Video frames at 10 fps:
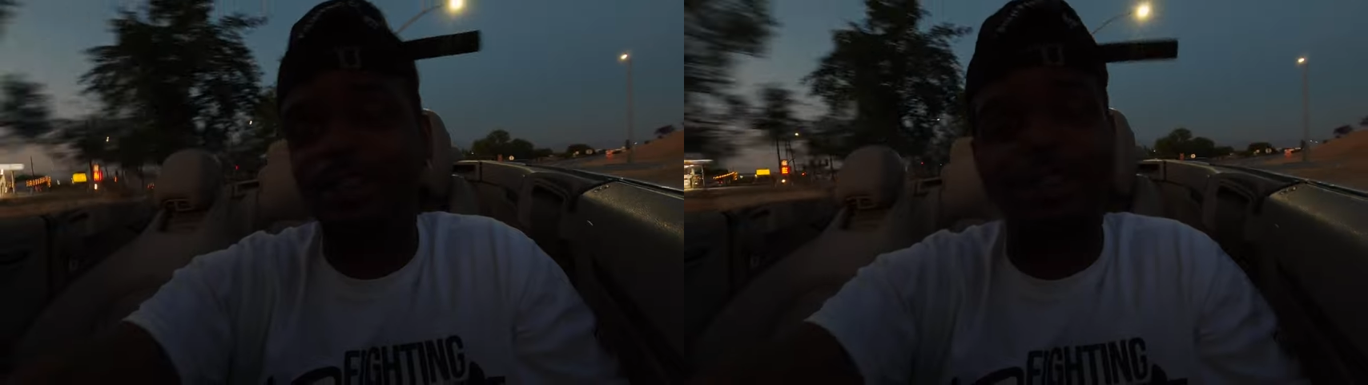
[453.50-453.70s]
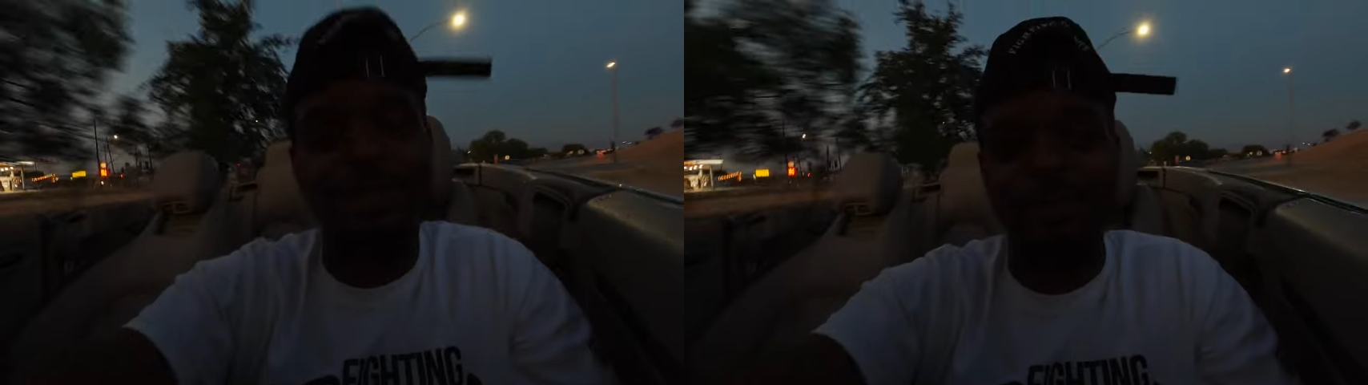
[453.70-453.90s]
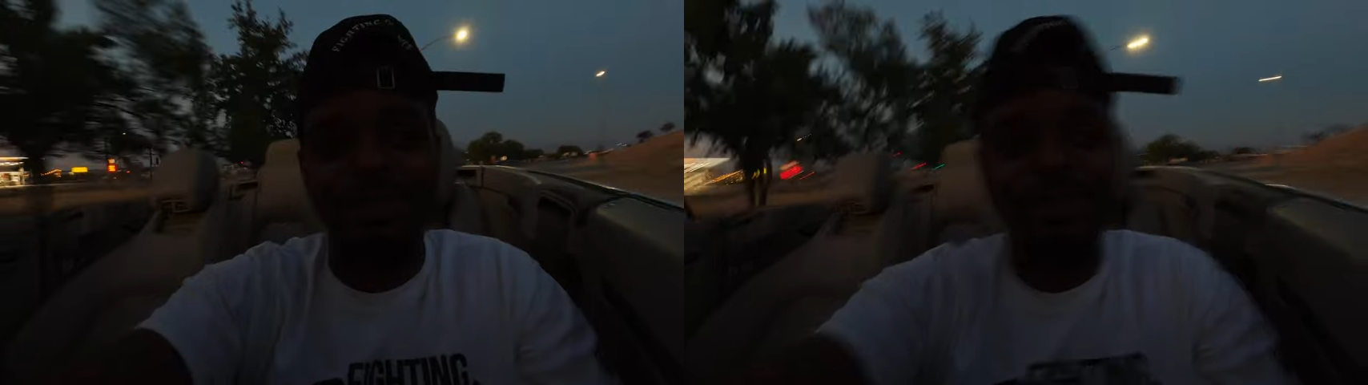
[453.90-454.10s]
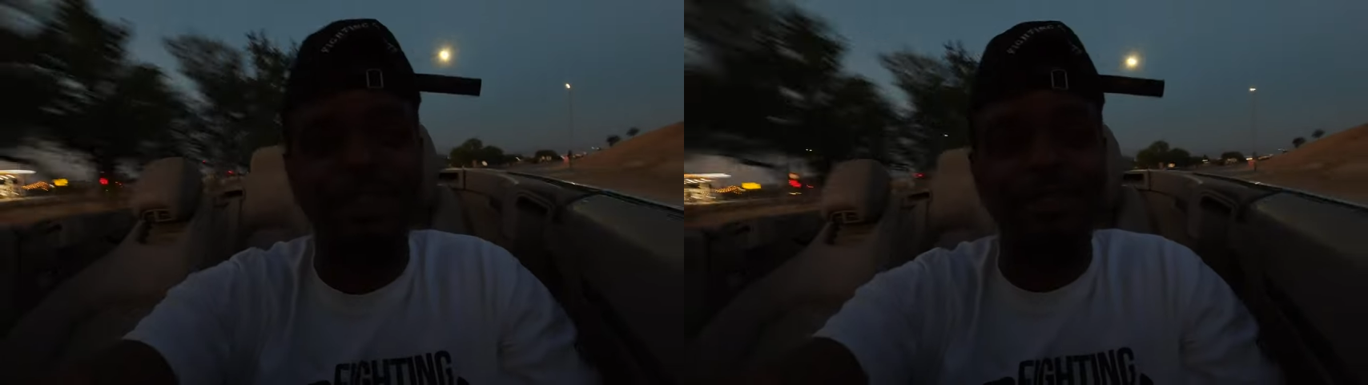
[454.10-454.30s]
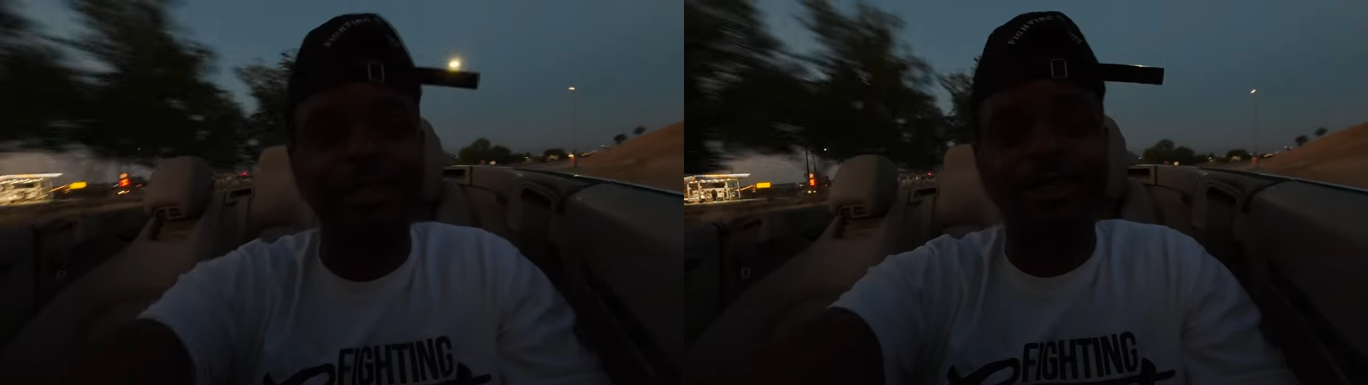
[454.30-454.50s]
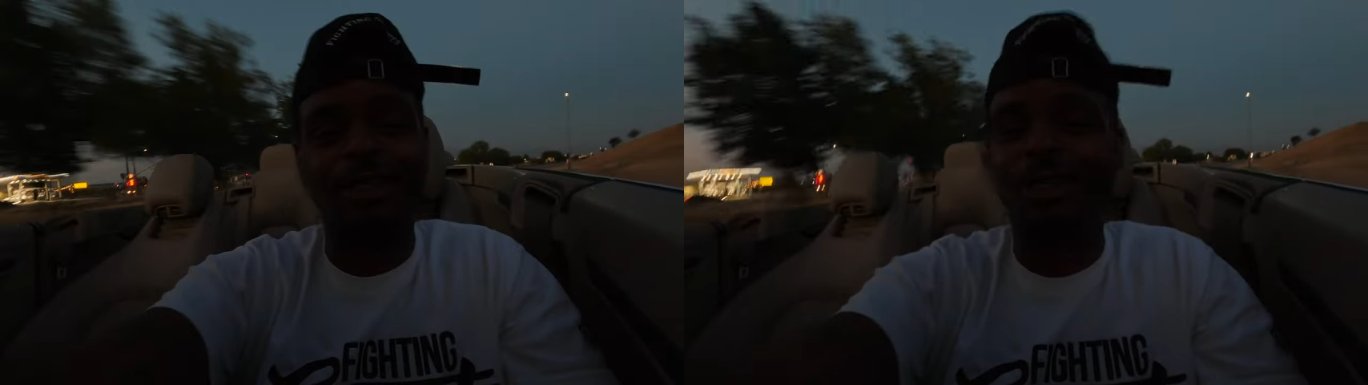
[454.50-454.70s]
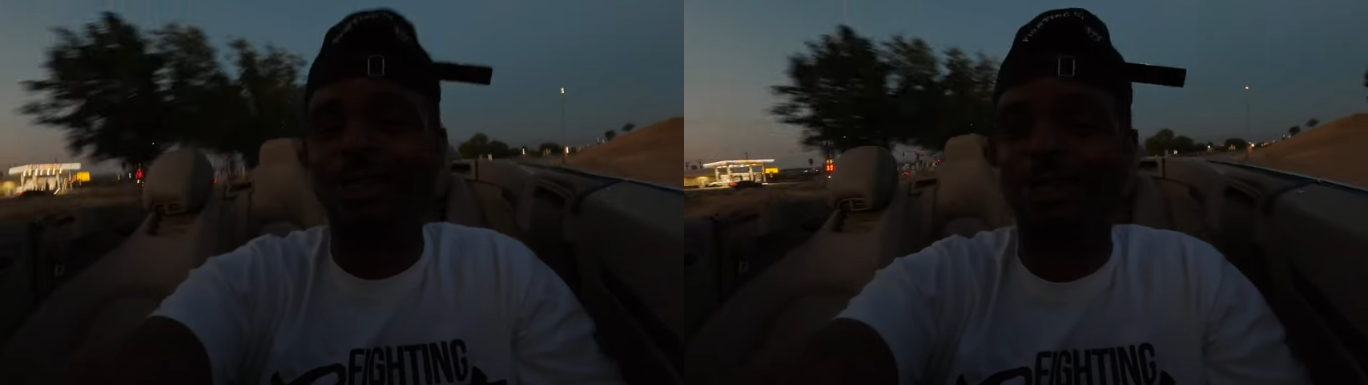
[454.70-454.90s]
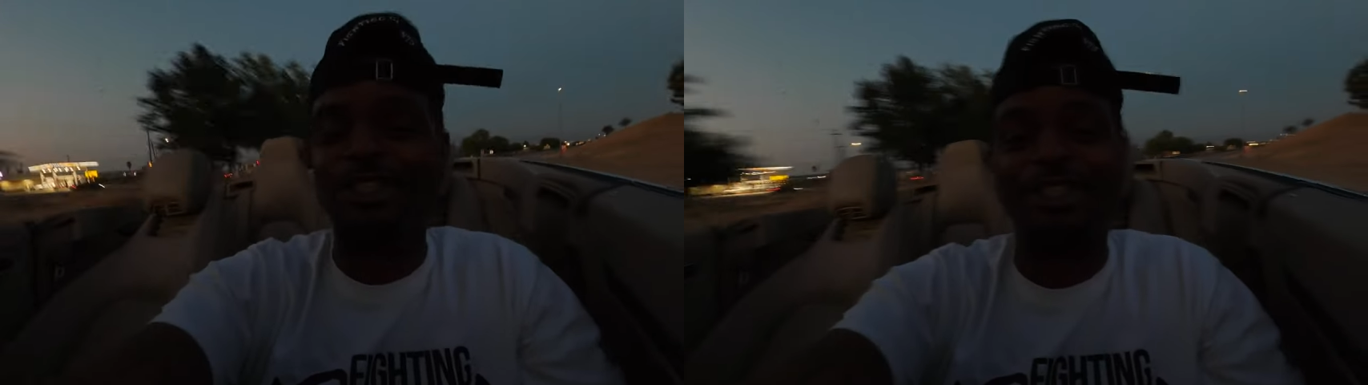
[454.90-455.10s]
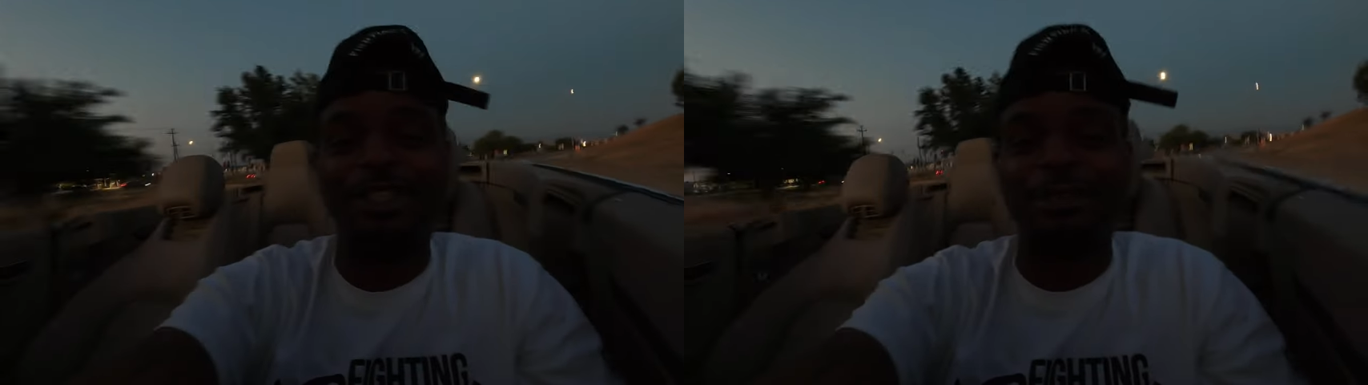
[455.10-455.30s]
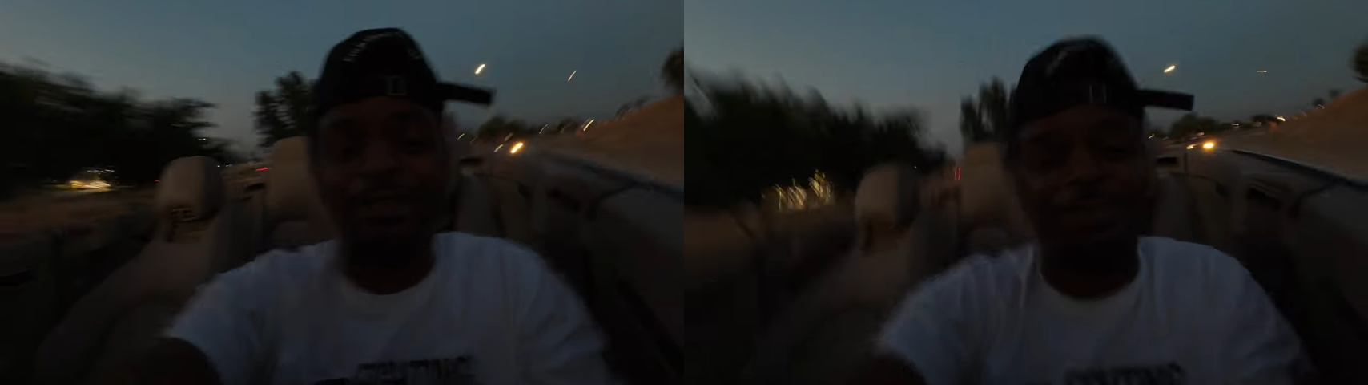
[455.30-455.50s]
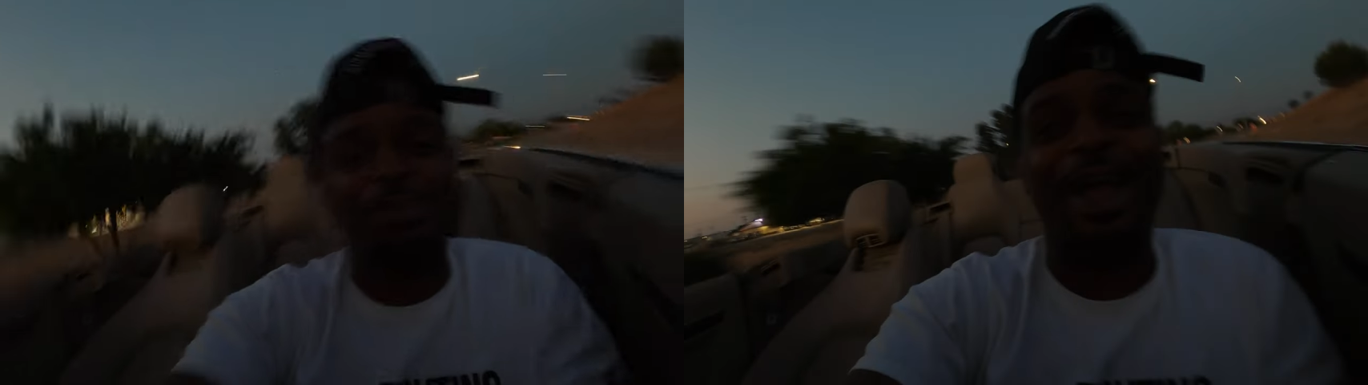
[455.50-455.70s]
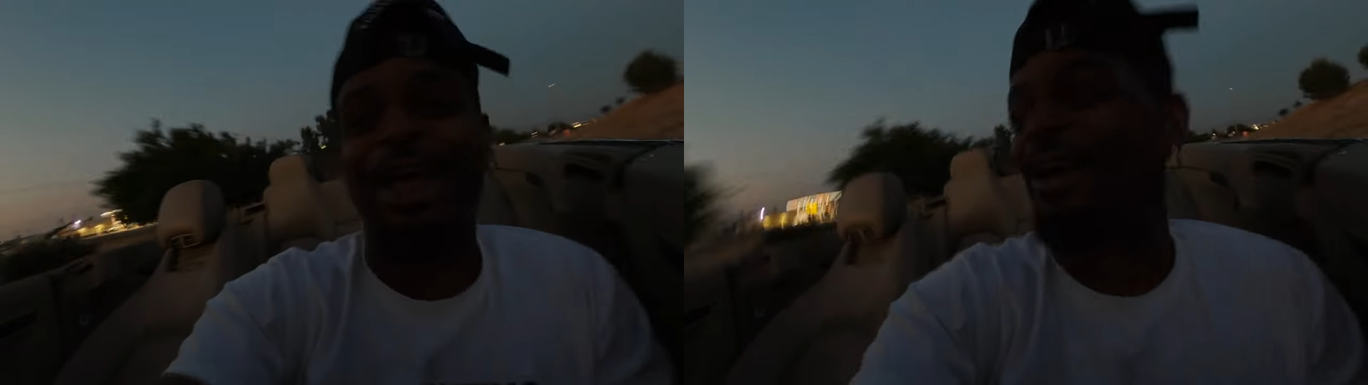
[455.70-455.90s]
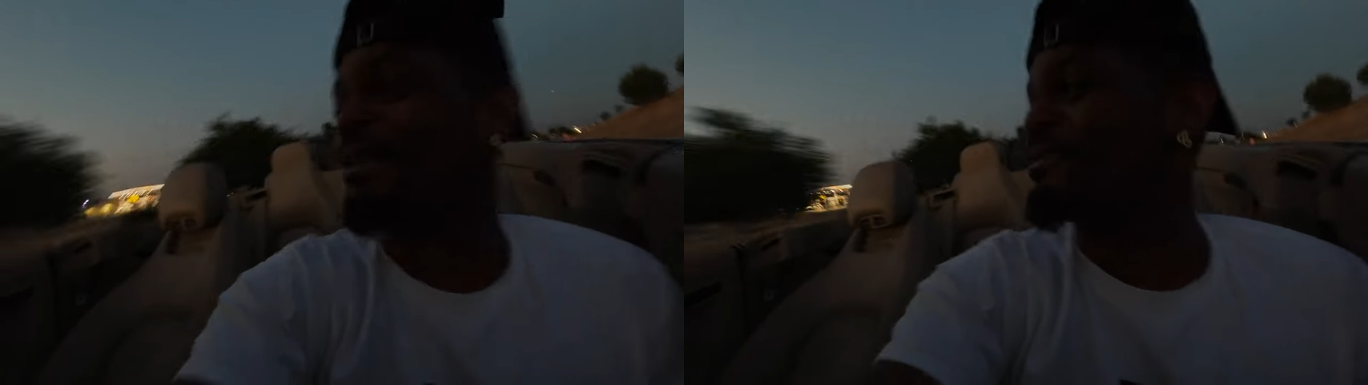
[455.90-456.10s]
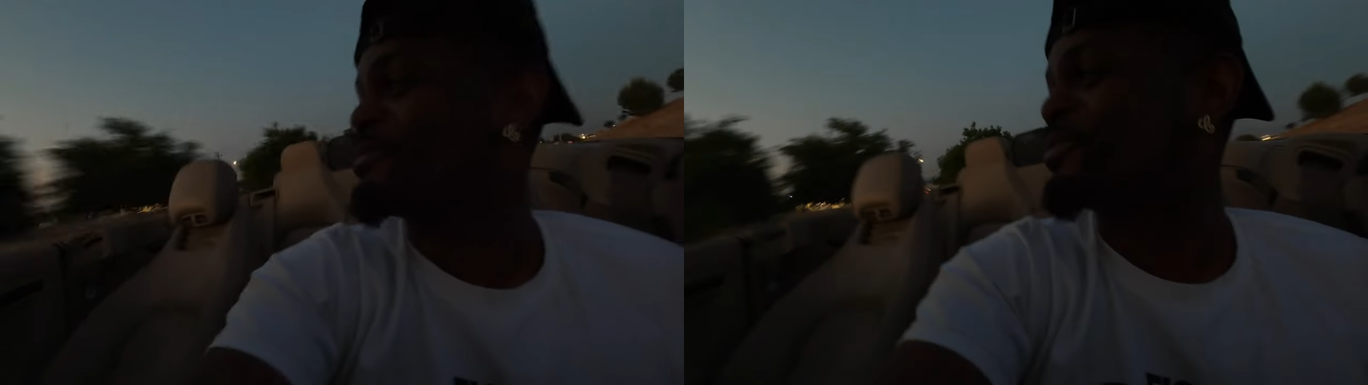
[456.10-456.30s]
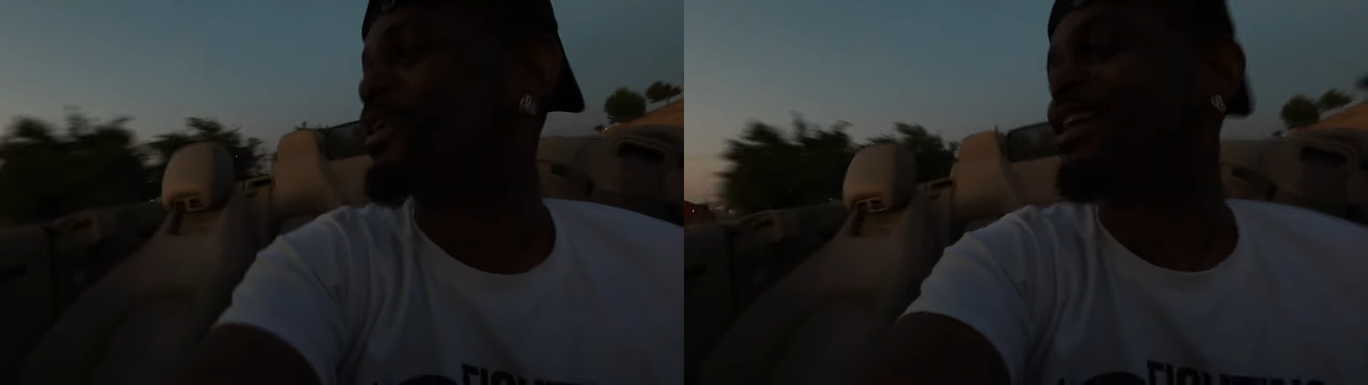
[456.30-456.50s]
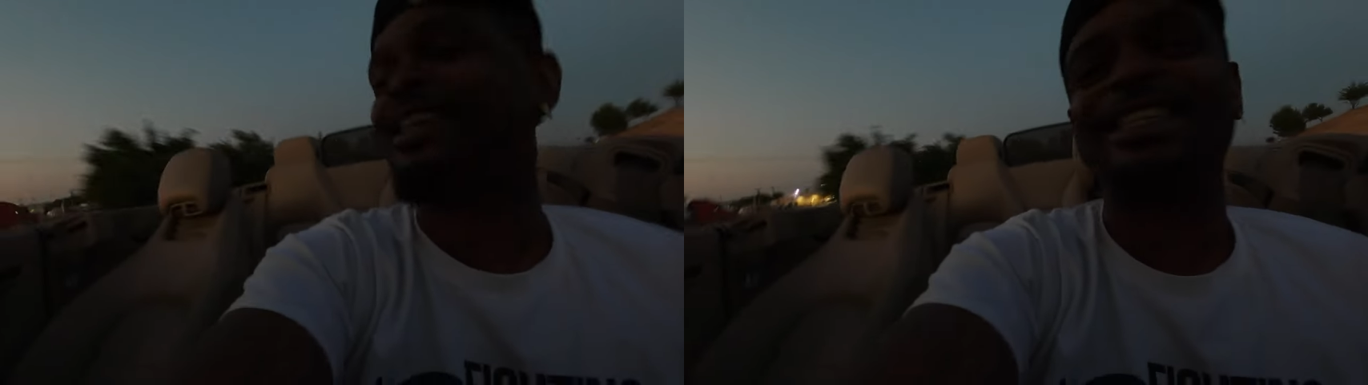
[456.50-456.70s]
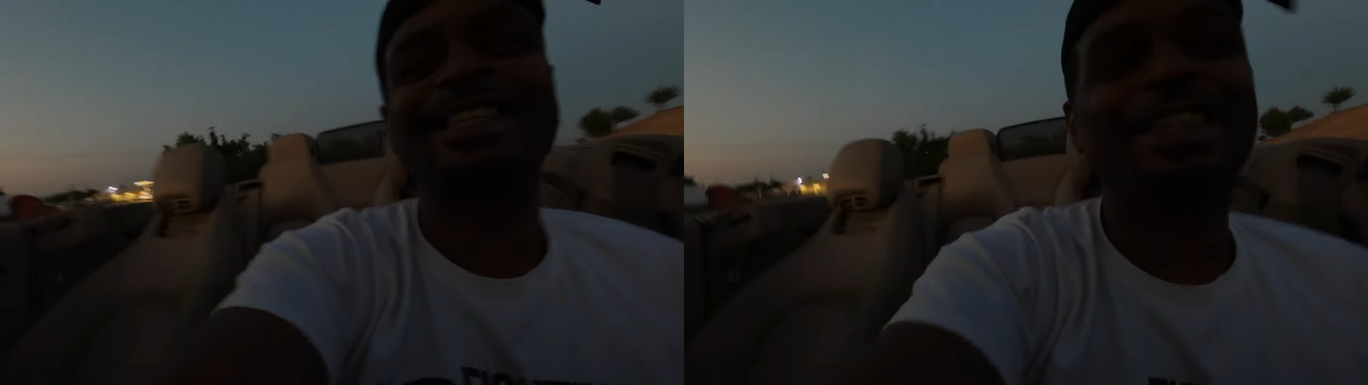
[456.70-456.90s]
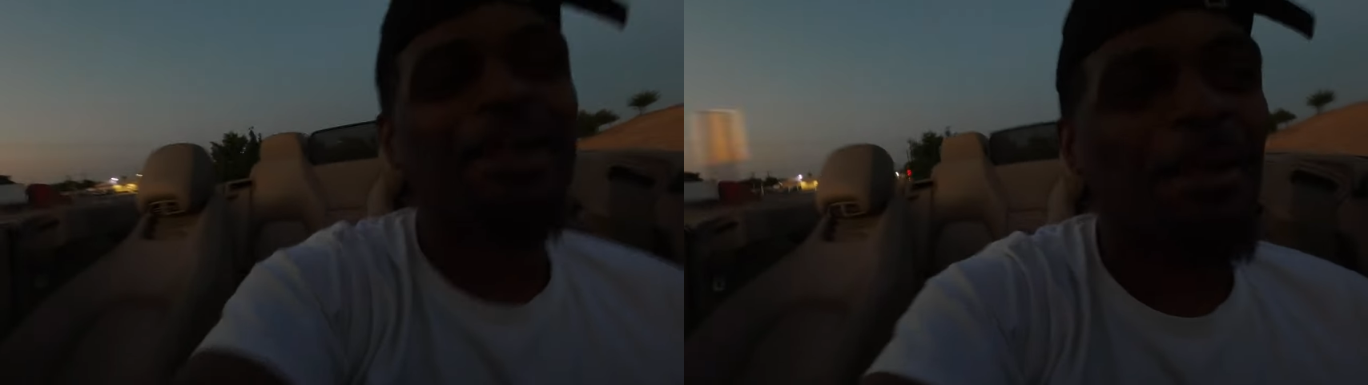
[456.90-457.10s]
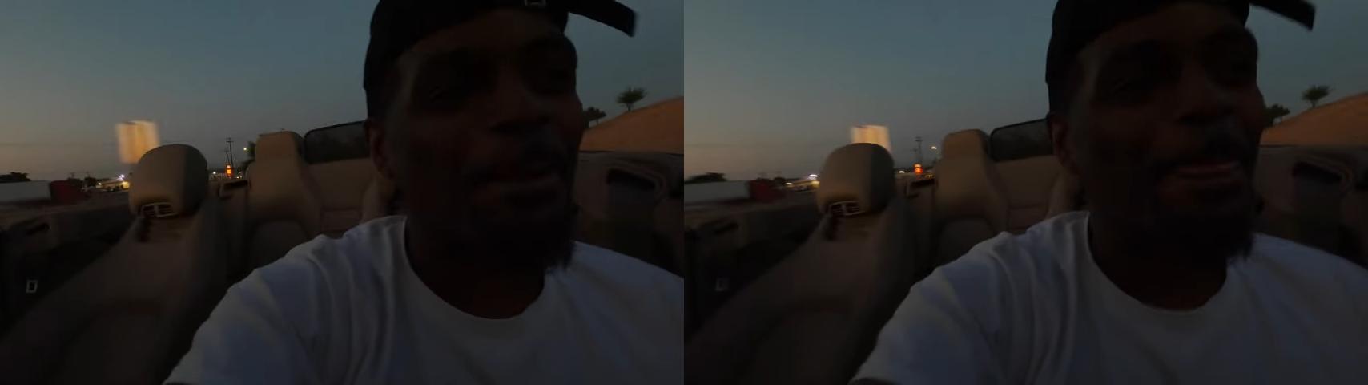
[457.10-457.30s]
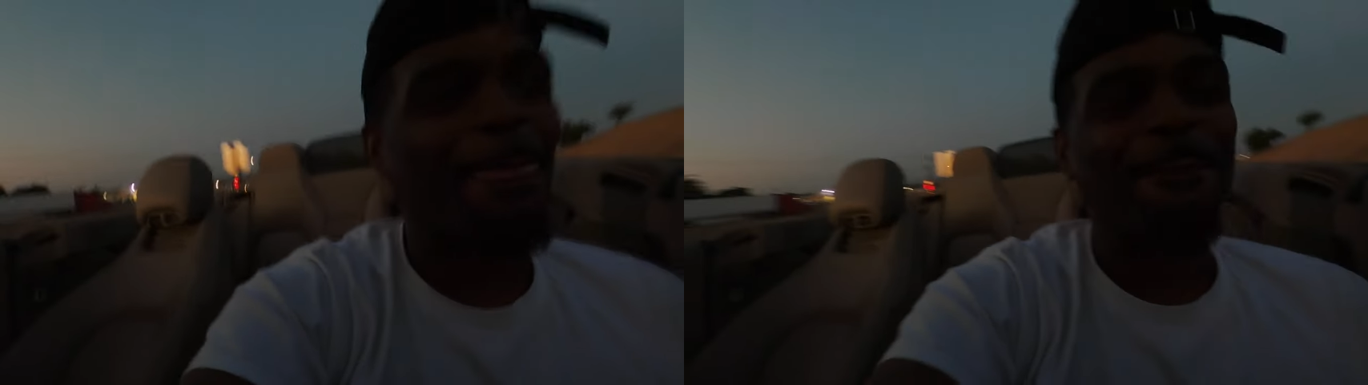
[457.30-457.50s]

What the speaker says: Nobody's mouth can be seen.